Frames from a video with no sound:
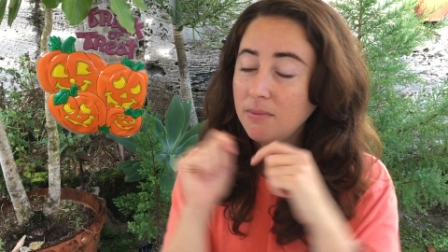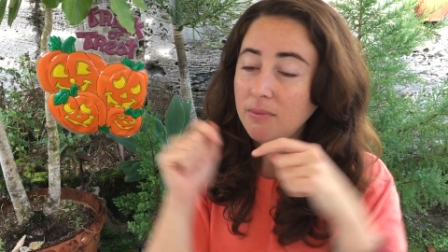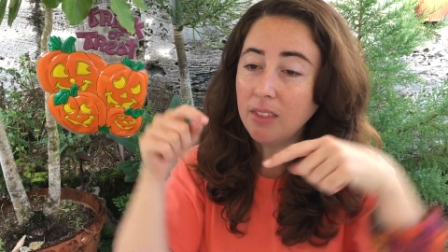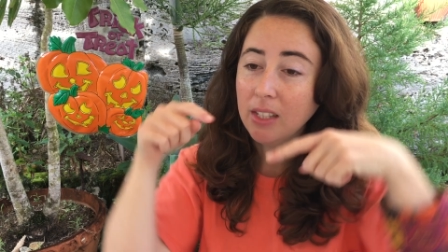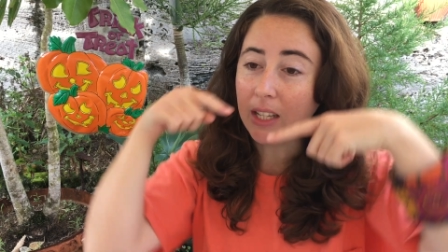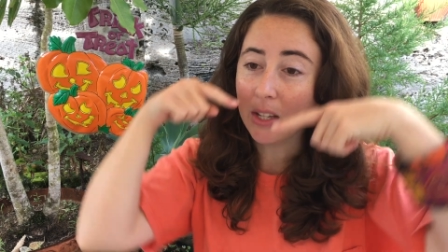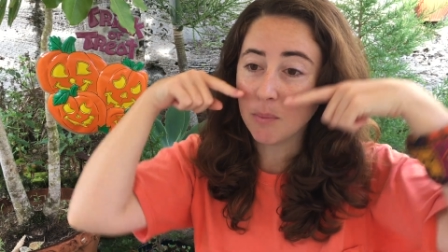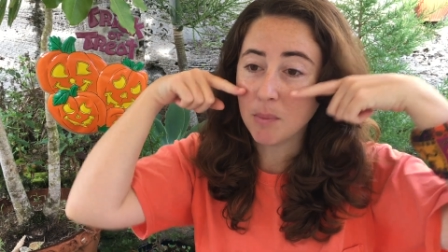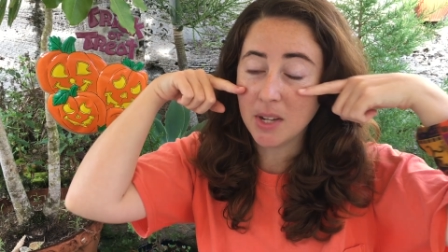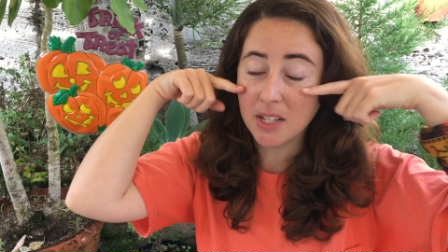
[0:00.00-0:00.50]

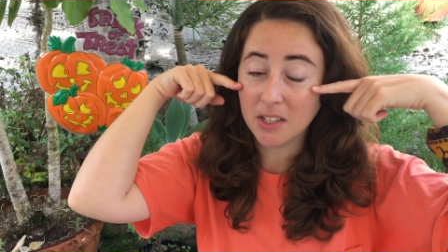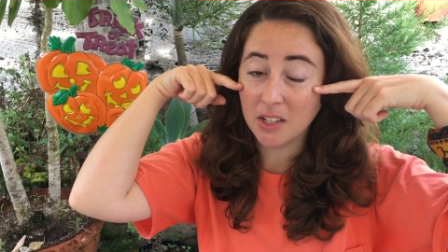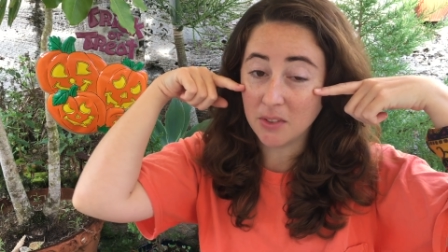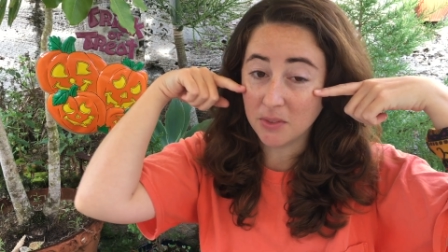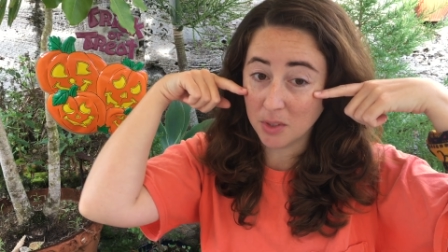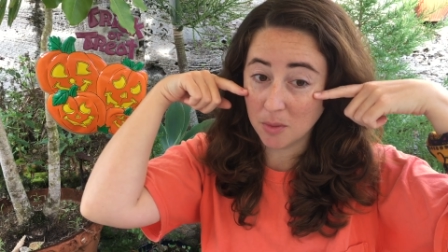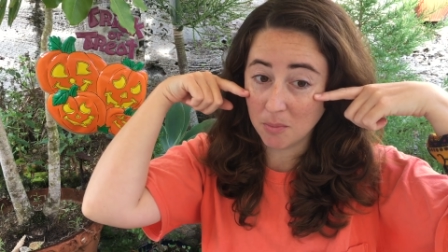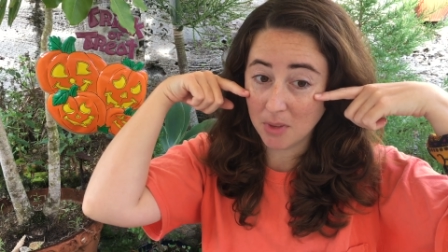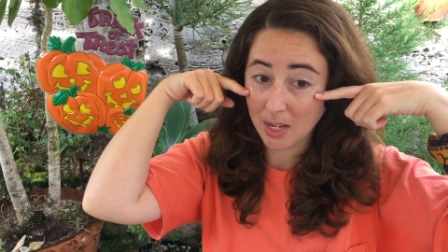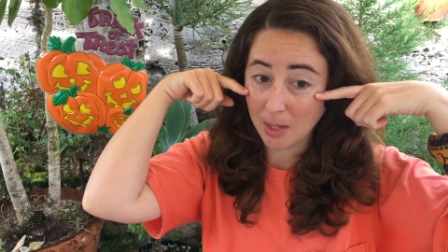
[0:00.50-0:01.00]
give myself
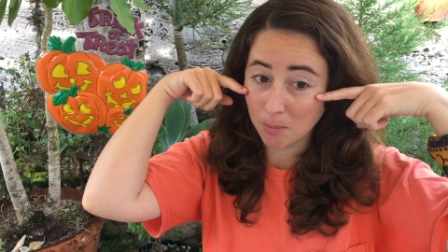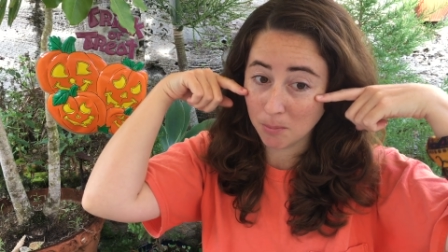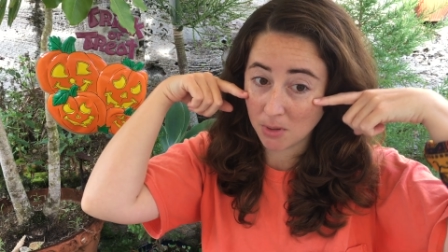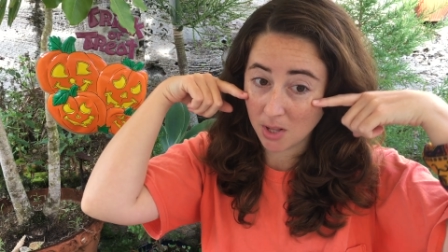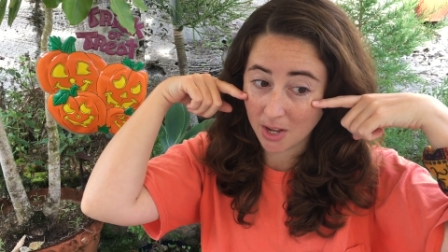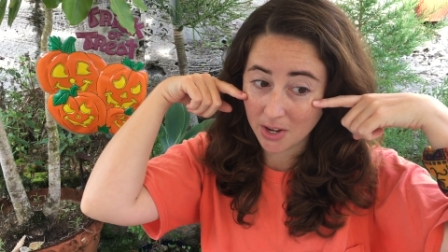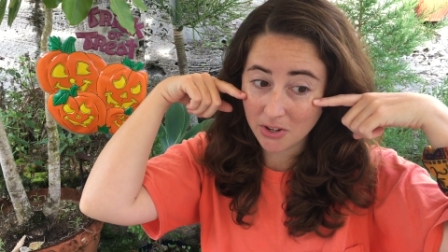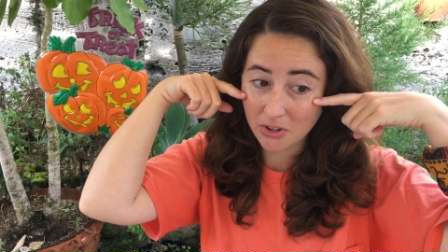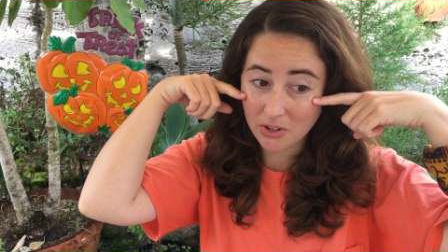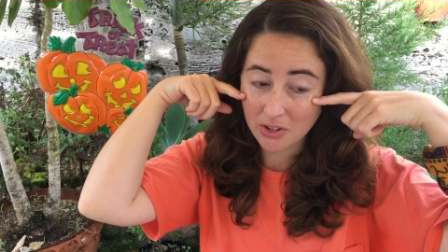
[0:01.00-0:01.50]
some like
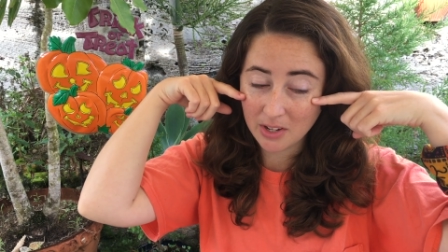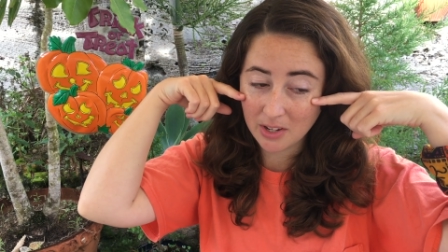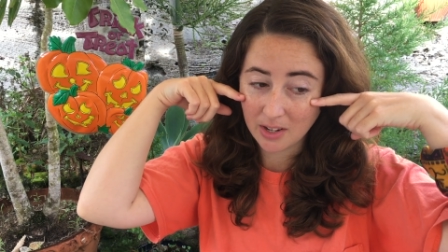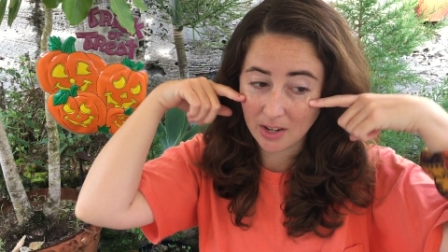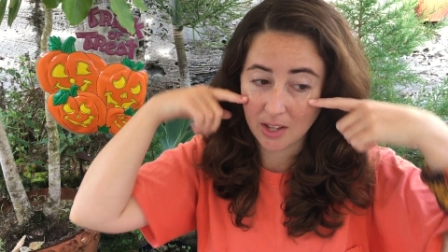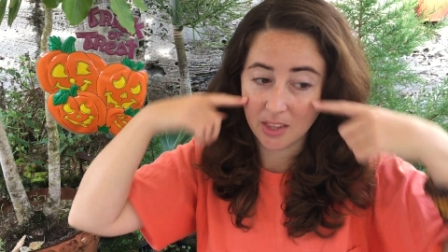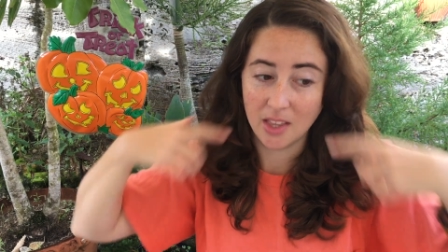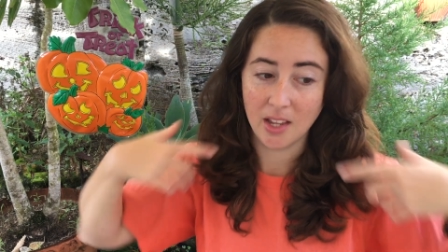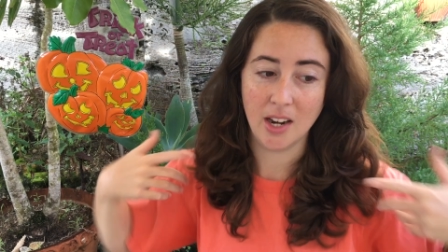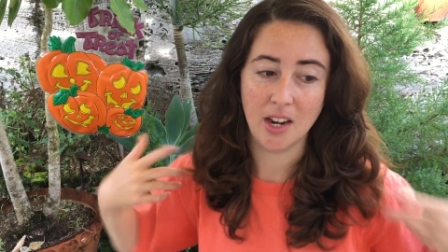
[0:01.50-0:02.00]
blush,
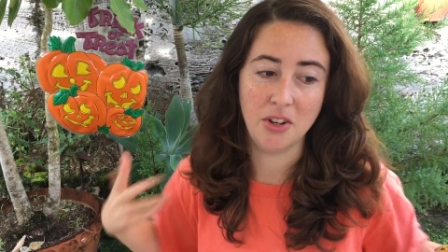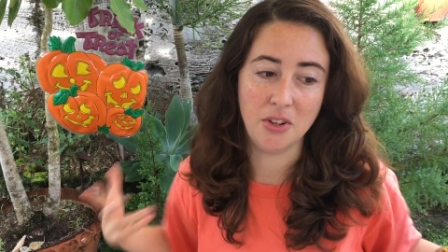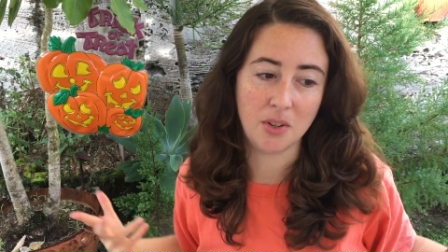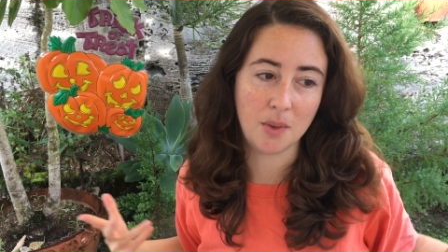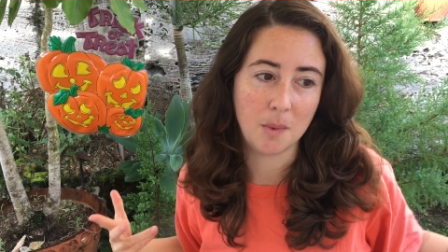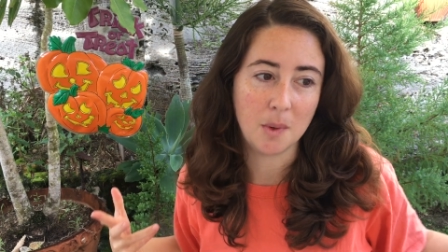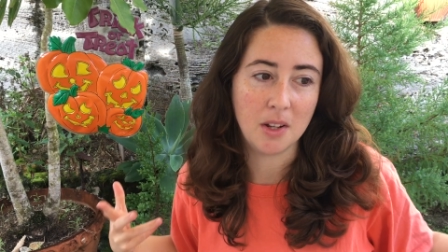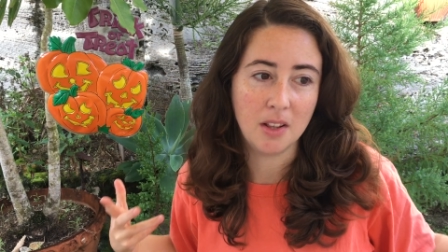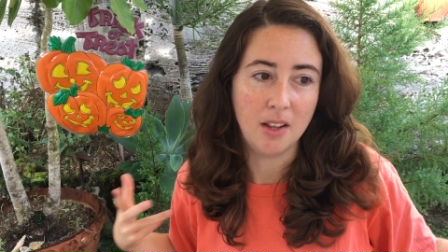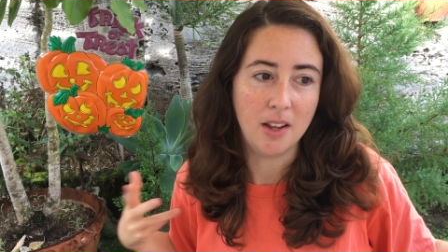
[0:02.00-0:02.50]
and then I just
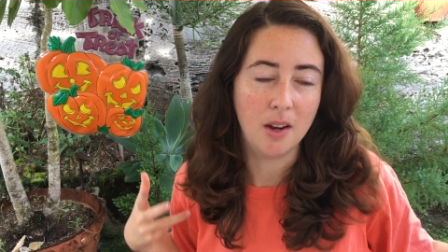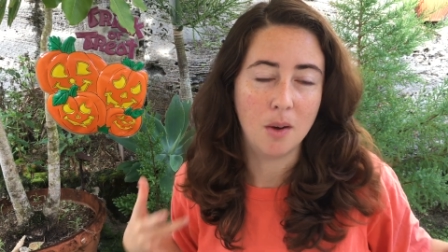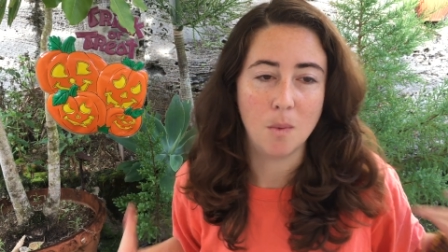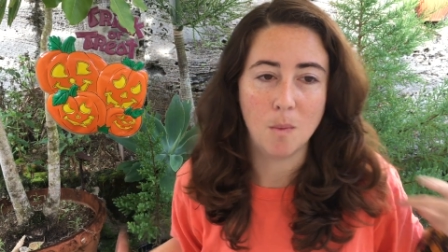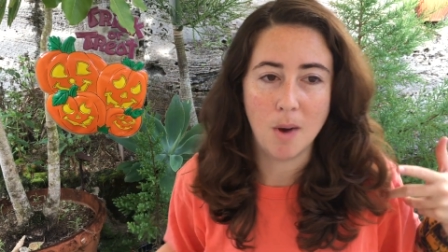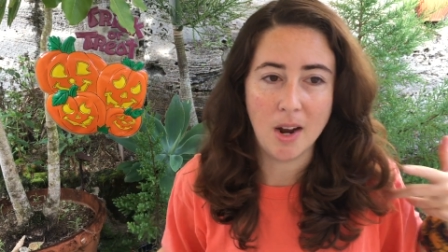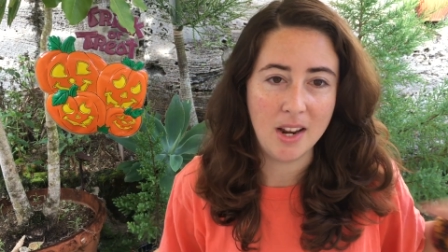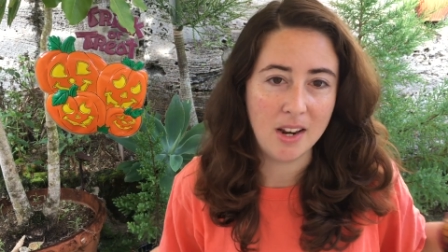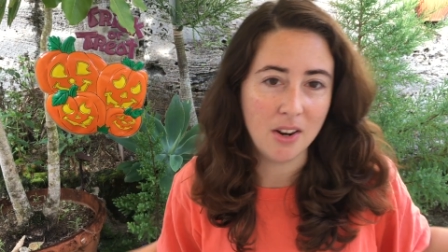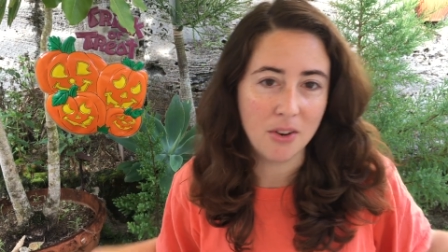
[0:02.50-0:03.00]
wear like
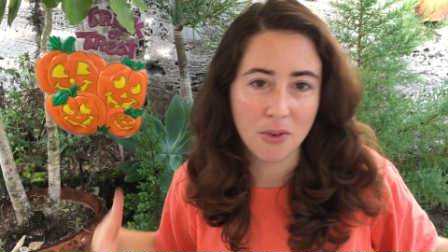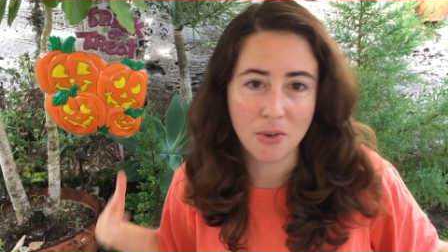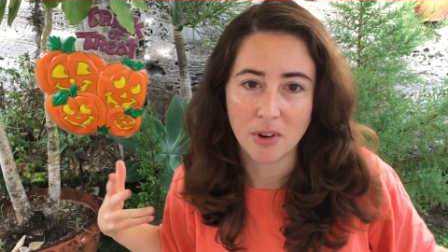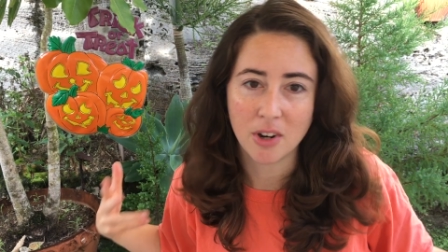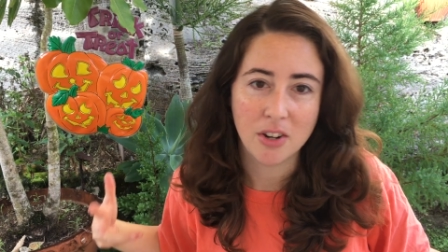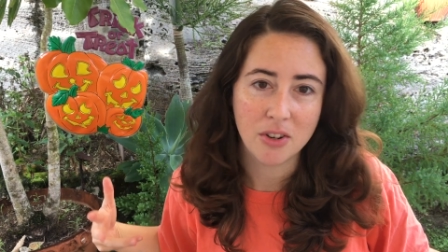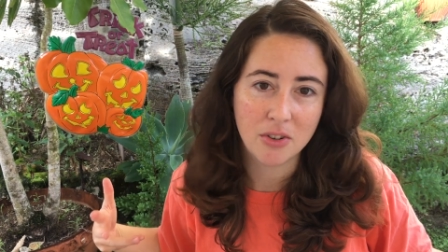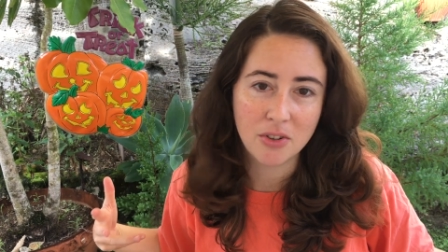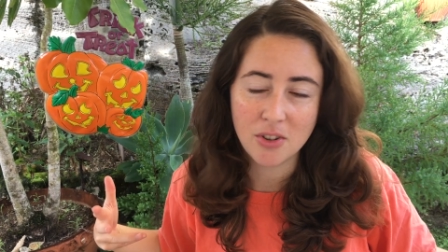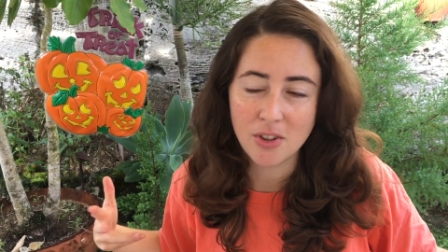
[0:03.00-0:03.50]
white and
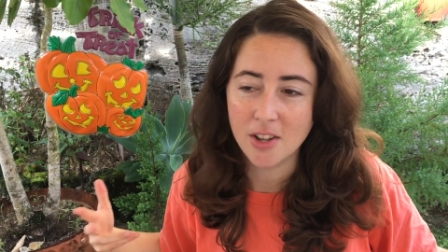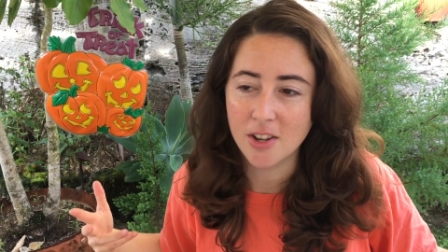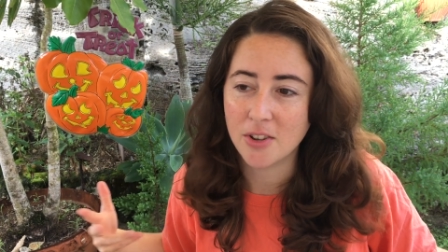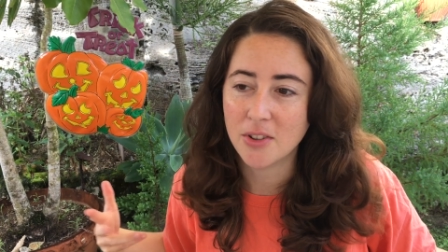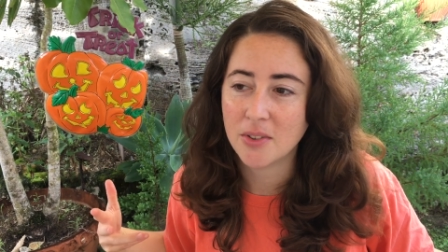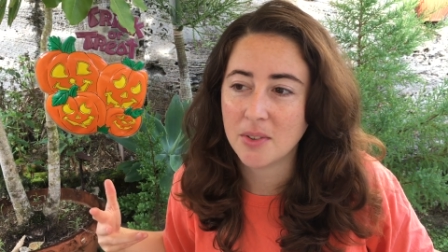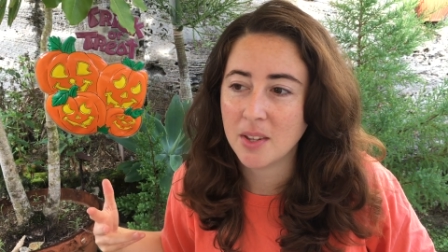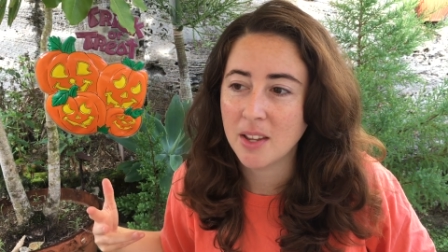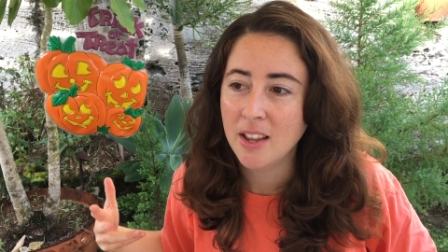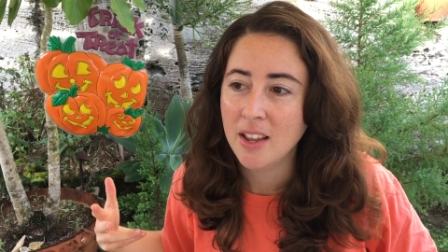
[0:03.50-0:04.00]
orange
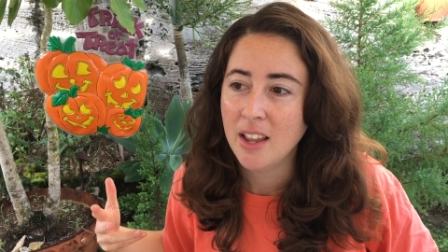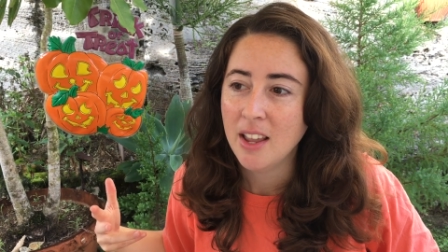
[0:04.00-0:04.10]
clothes,